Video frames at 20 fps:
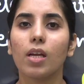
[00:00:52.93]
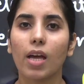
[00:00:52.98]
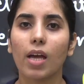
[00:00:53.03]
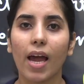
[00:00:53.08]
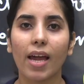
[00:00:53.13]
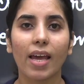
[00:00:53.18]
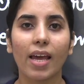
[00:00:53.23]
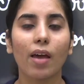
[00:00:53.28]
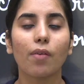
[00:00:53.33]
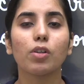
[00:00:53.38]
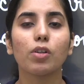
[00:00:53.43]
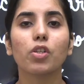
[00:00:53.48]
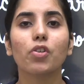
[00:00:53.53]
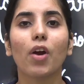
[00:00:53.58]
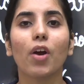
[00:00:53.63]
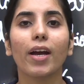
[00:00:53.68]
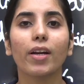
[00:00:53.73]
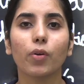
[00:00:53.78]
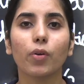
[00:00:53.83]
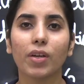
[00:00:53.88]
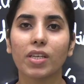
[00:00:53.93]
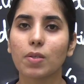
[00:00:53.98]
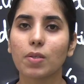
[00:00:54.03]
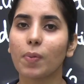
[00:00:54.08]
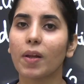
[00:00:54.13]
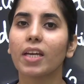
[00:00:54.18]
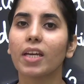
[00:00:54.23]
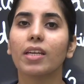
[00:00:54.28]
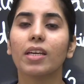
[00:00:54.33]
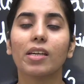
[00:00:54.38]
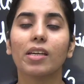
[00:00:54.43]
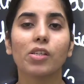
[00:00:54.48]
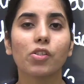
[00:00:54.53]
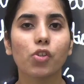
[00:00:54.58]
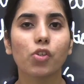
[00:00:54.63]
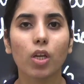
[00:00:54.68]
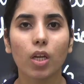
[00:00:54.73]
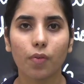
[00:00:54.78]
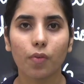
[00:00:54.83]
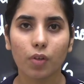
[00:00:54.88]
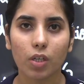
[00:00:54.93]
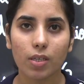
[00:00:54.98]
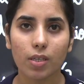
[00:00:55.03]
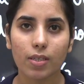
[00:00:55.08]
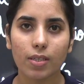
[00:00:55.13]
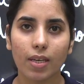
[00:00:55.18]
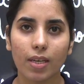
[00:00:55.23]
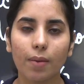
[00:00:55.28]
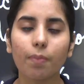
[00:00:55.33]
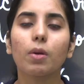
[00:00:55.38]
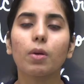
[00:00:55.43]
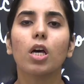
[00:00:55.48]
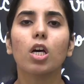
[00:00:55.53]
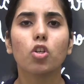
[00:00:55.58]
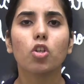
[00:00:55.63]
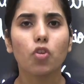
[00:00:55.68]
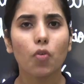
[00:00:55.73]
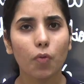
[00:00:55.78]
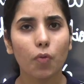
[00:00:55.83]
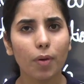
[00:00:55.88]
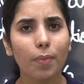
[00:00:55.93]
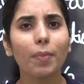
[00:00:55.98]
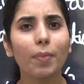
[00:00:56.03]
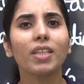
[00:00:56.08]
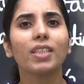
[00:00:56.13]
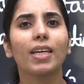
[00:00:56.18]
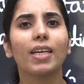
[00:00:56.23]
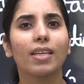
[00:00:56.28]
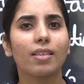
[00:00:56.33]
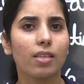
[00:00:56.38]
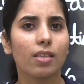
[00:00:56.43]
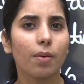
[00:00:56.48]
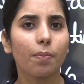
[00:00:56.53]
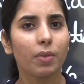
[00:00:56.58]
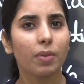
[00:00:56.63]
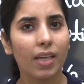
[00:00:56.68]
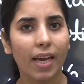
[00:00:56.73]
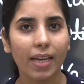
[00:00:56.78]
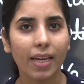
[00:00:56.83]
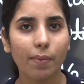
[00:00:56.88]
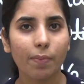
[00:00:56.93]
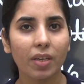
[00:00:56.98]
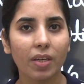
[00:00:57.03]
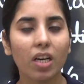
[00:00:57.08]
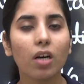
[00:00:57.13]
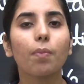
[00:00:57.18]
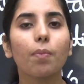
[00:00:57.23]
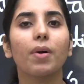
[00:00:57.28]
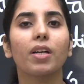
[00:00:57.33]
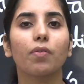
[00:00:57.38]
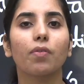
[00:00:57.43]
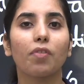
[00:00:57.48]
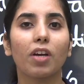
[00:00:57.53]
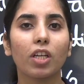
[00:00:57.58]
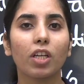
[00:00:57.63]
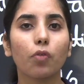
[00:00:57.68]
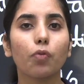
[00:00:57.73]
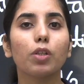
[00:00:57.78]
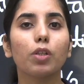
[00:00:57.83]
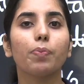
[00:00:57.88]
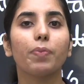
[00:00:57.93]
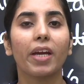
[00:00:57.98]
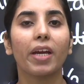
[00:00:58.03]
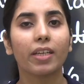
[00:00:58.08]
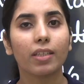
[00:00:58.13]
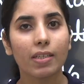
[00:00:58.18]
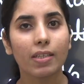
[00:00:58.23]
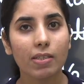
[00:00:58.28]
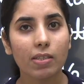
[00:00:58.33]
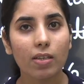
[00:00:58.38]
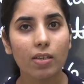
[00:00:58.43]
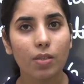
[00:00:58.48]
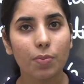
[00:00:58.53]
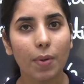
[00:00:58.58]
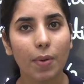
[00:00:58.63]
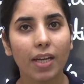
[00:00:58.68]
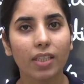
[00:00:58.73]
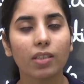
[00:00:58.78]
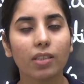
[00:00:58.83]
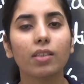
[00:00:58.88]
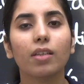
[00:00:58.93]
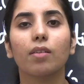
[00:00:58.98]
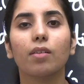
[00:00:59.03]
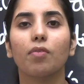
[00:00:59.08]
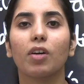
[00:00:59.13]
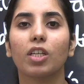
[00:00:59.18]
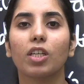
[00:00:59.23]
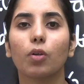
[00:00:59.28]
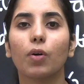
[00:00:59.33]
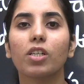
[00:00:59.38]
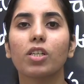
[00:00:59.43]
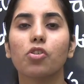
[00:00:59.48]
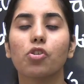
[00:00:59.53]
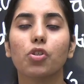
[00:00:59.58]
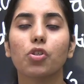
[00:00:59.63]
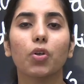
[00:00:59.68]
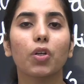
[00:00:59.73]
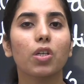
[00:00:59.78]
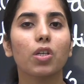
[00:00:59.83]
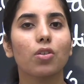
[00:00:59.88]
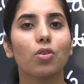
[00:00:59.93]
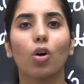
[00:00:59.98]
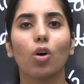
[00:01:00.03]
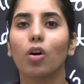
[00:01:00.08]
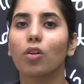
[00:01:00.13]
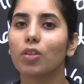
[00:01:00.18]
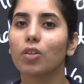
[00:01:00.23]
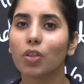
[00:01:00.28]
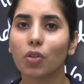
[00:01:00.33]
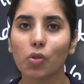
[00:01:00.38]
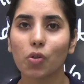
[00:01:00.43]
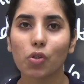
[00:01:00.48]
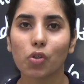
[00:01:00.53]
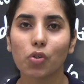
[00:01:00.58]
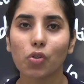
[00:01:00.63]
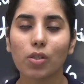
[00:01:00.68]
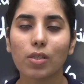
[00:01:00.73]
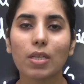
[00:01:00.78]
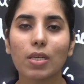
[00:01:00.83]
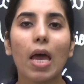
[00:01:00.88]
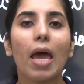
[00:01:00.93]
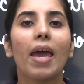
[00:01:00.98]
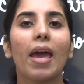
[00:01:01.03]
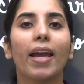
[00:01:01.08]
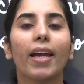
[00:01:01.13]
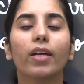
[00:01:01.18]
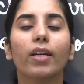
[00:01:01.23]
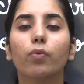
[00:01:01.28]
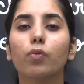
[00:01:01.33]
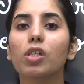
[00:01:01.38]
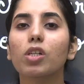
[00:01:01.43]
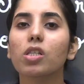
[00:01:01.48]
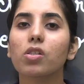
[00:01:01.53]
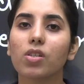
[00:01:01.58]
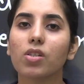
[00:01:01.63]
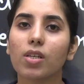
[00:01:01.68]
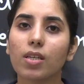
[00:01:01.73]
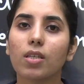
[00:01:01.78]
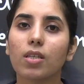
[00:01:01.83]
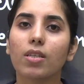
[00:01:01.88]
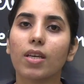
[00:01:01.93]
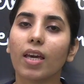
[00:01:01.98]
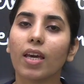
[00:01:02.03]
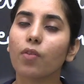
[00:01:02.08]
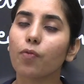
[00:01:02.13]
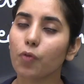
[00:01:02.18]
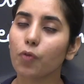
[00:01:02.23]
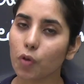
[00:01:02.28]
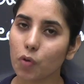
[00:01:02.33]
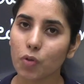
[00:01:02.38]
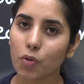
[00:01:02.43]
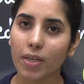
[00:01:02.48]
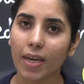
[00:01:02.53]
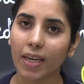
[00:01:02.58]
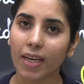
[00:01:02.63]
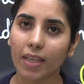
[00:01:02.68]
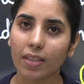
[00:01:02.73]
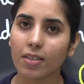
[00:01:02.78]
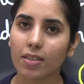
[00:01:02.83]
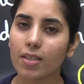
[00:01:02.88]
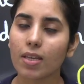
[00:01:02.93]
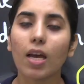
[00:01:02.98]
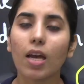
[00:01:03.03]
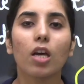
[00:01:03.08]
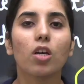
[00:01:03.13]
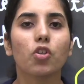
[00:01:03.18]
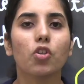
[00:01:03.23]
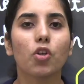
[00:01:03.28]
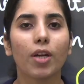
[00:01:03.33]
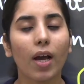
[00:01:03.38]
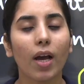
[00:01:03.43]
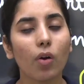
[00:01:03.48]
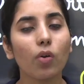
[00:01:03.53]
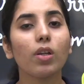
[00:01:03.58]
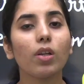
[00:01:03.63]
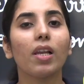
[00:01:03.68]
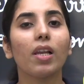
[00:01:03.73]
and I will try to explain each and every step, so we may take some time here, but when you will practice this method and when you are just going to solve the questions, it will just take few seconds. So now